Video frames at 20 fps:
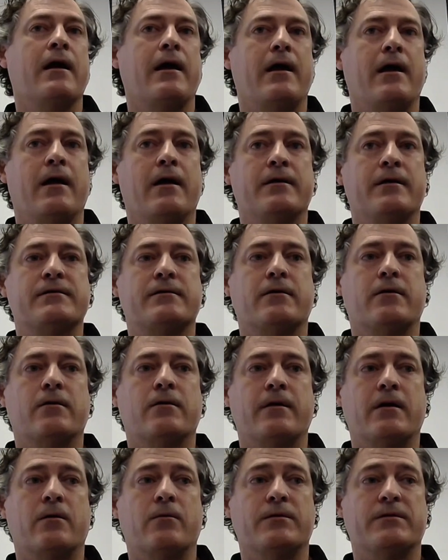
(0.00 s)
and
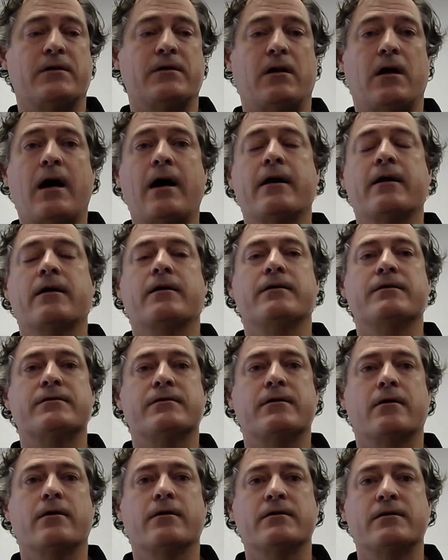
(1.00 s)
so there was a lot of
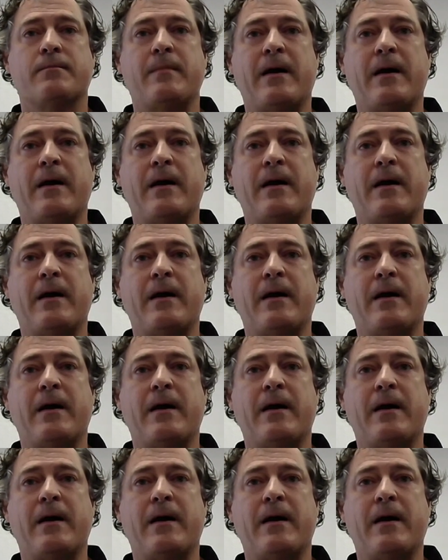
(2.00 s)
concerns